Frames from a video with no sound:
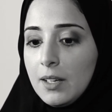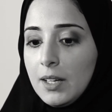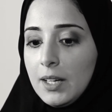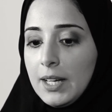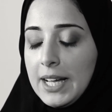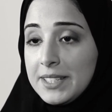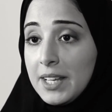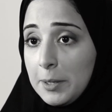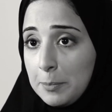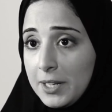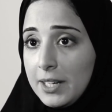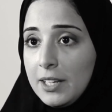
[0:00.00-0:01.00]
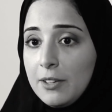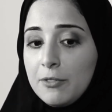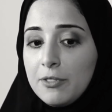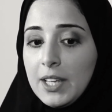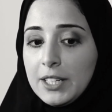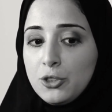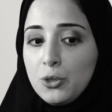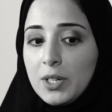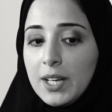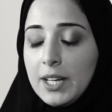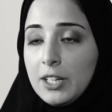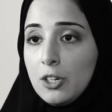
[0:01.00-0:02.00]
as I believe that you
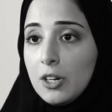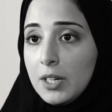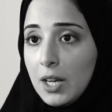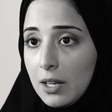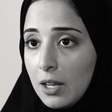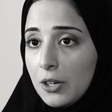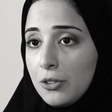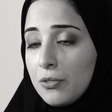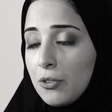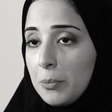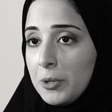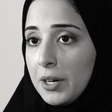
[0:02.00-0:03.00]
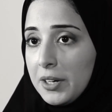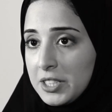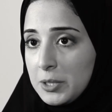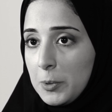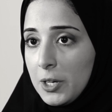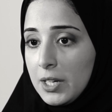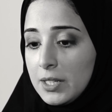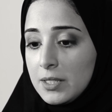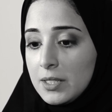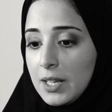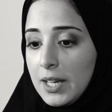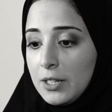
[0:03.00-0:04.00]
can learn a lot from their
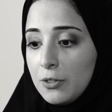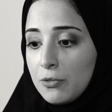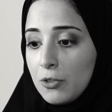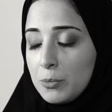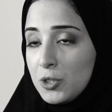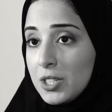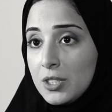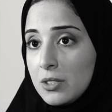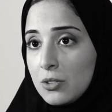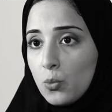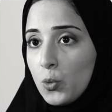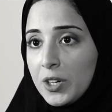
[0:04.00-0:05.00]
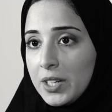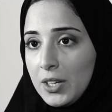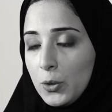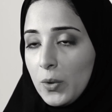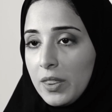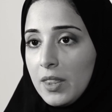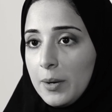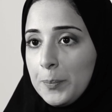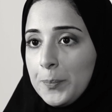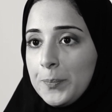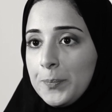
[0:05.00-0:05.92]
experience and from just working with them.